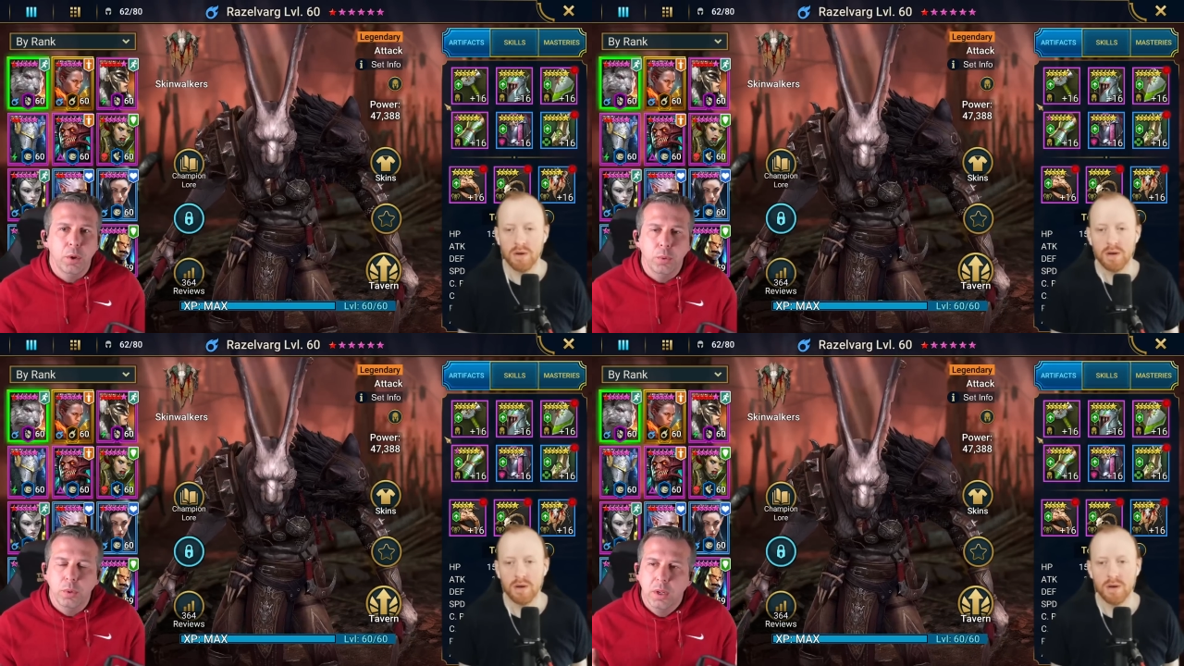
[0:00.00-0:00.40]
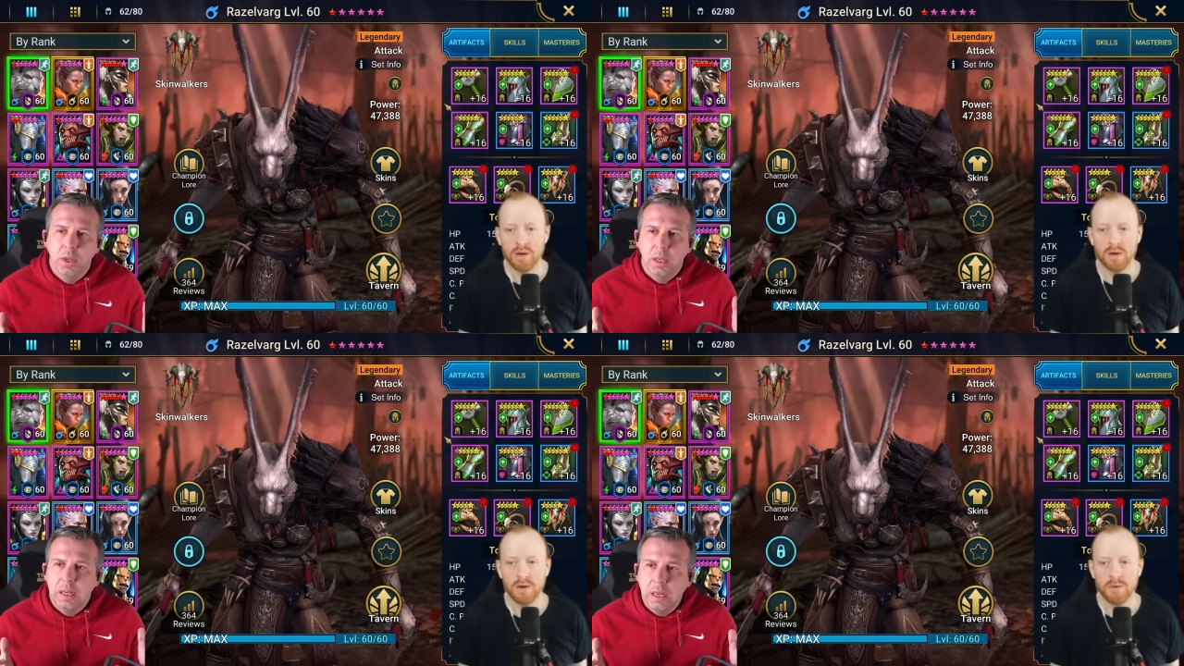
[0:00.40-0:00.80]
Speaker 1: Who
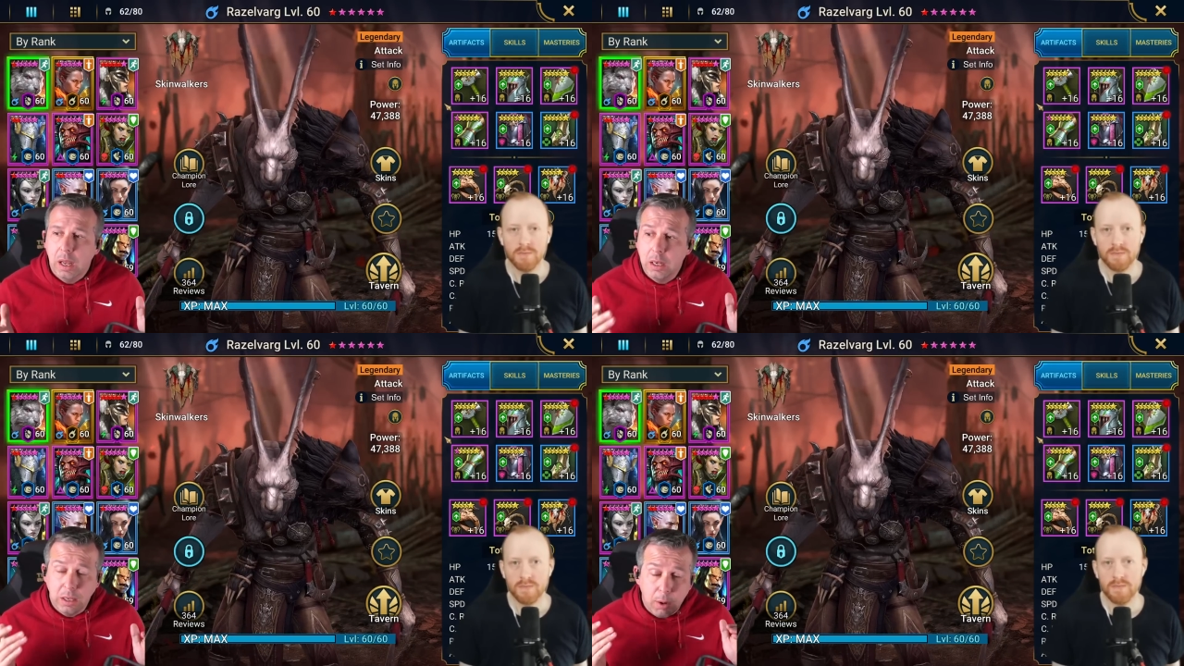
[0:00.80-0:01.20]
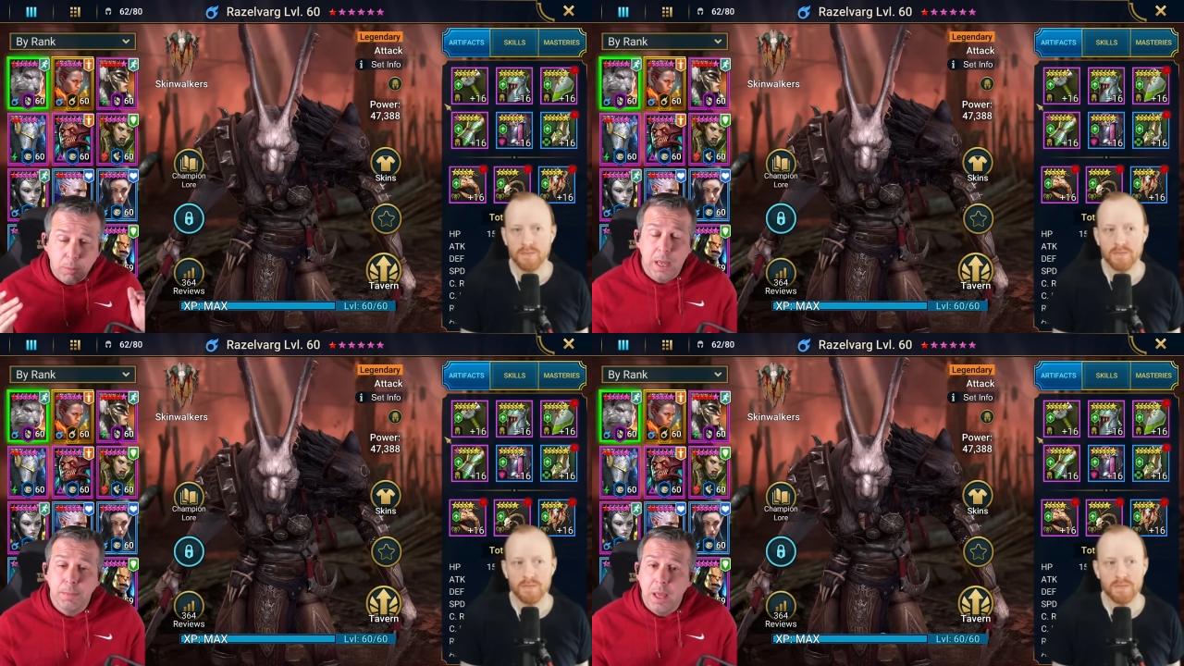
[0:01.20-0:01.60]
I
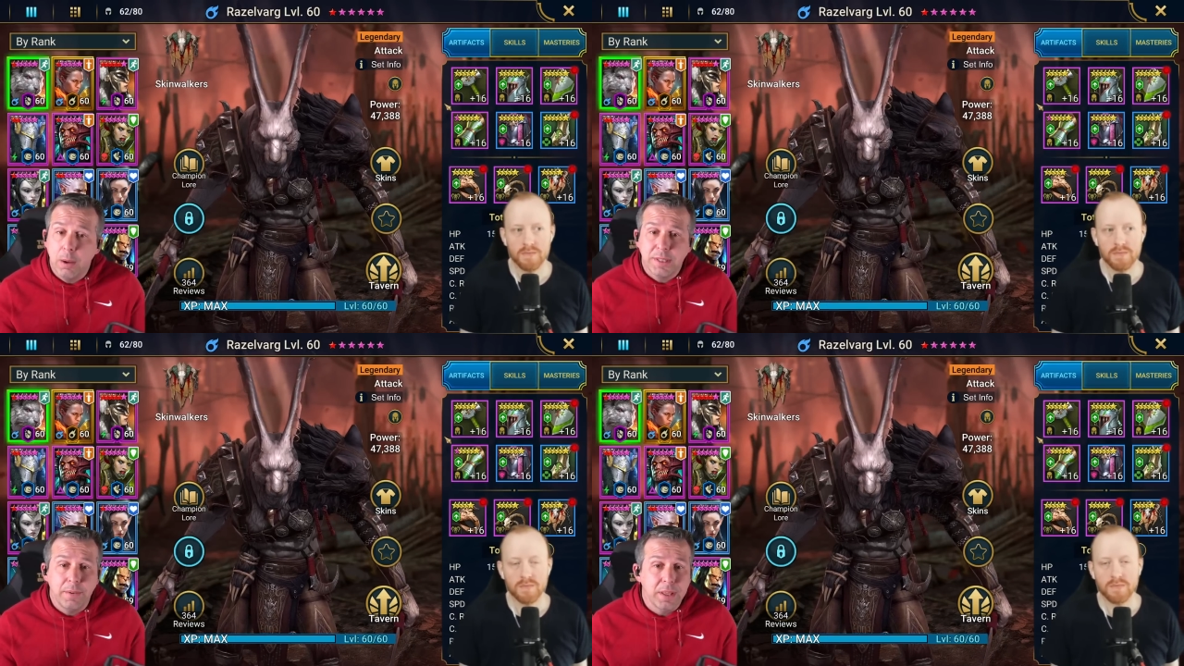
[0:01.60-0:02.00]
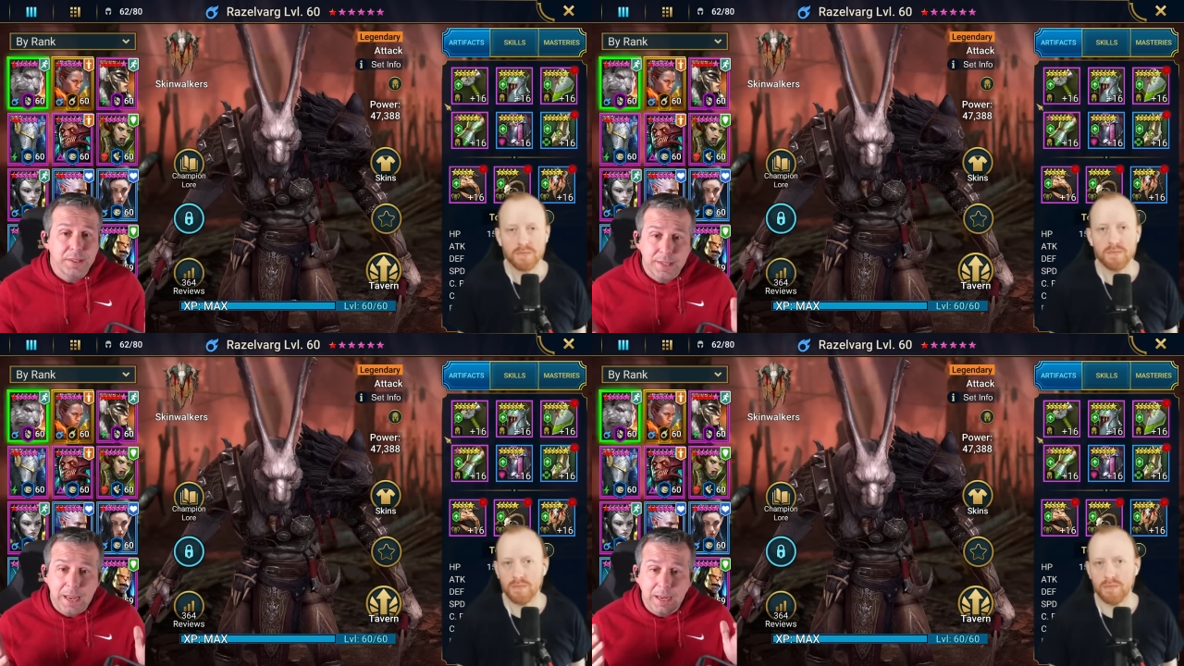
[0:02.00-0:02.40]
was out, I was out
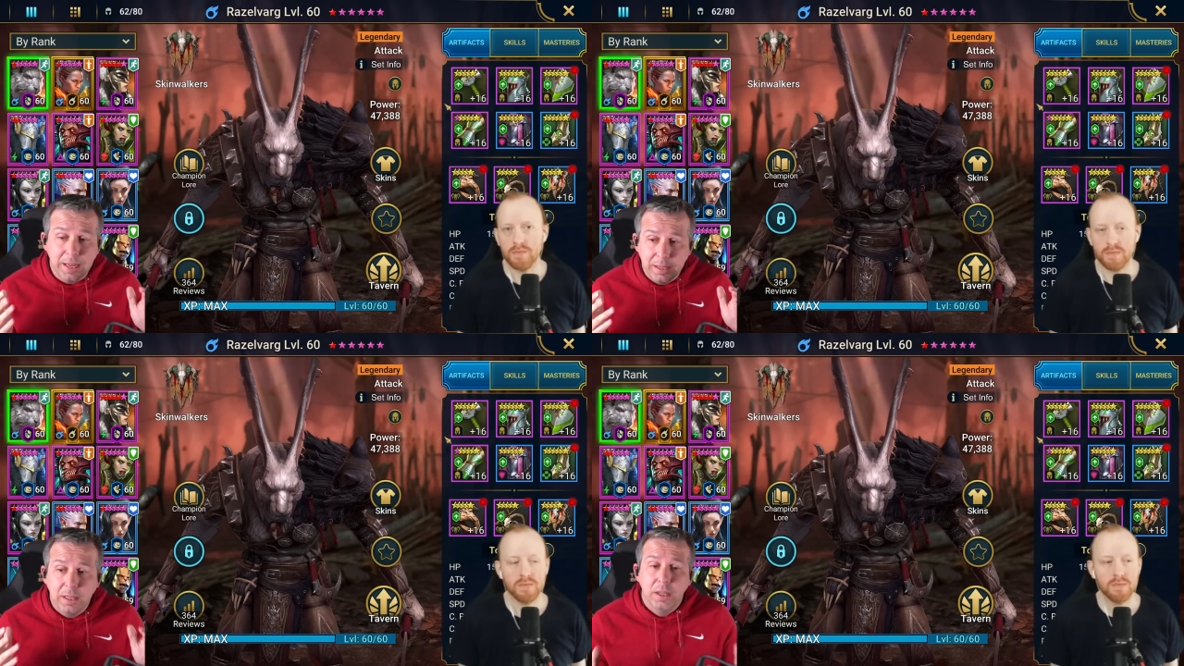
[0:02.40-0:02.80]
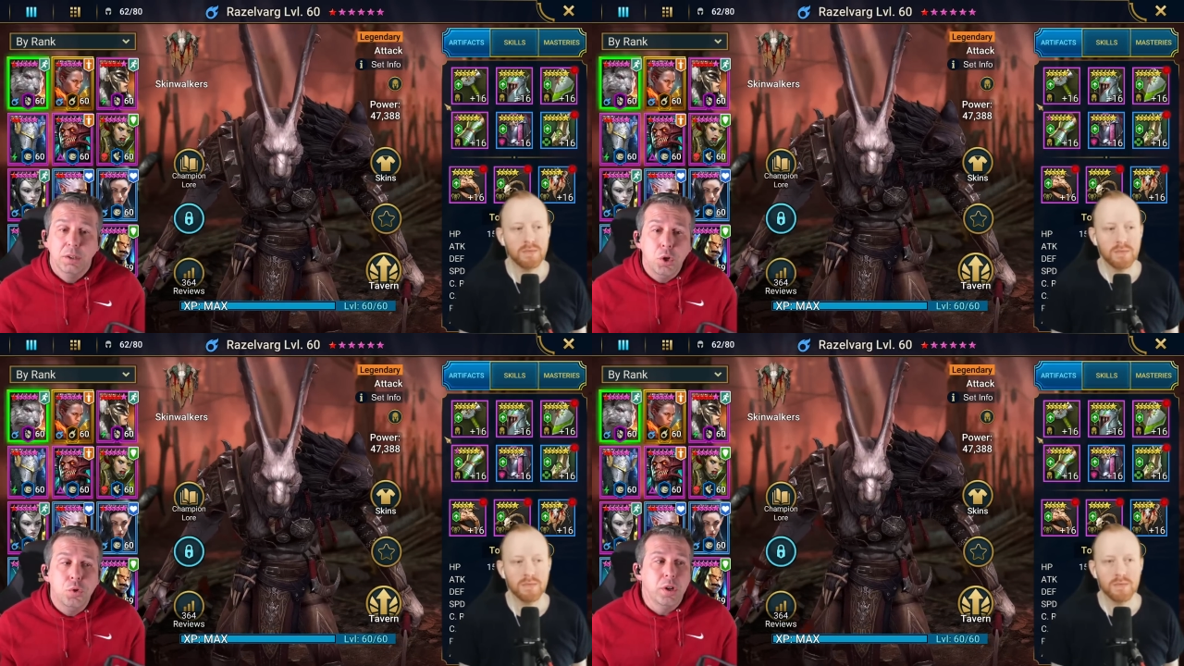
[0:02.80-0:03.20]
there saying
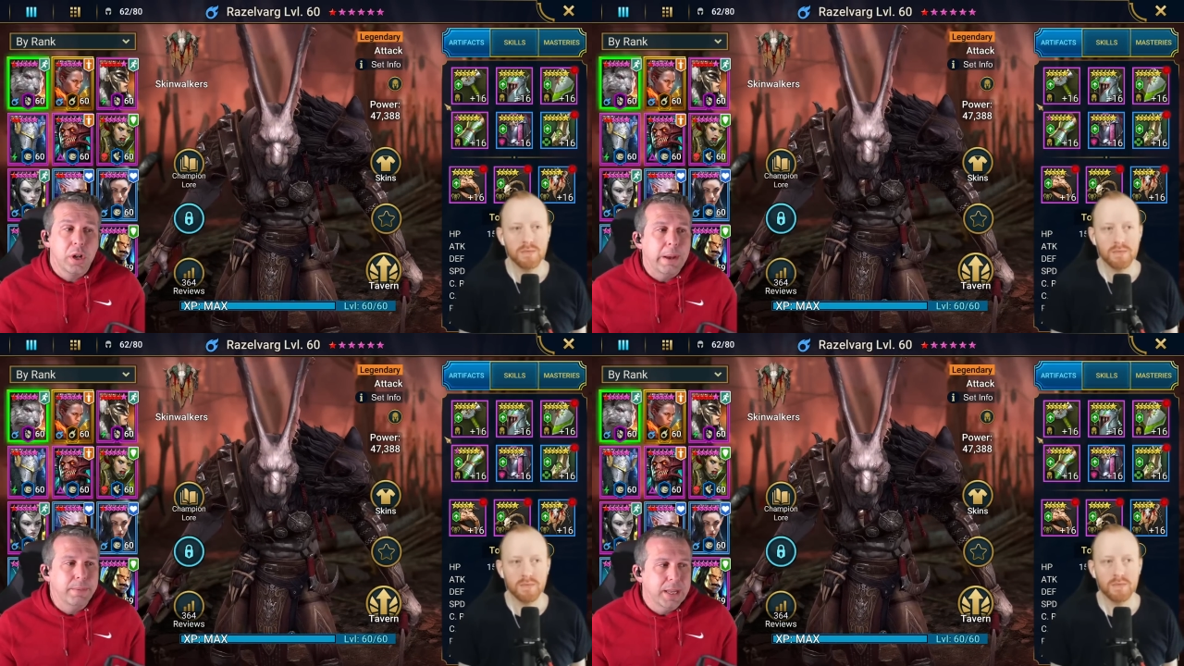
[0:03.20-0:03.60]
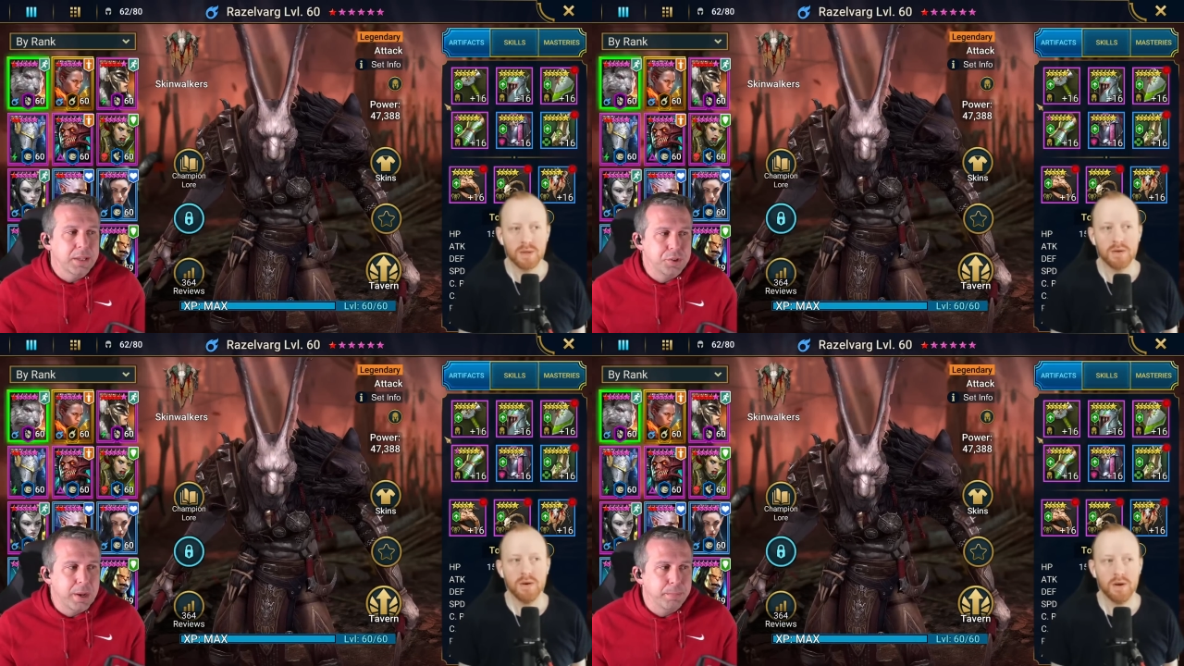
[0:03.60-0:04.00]
you should go out and
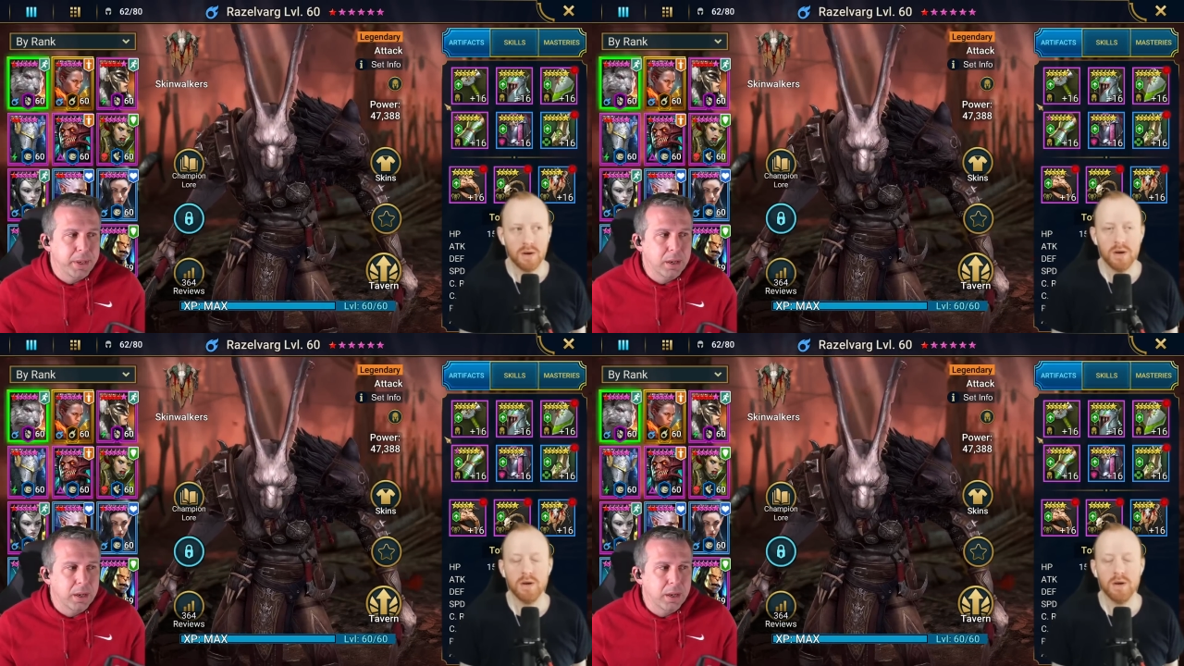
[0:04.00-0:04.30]
get this champion.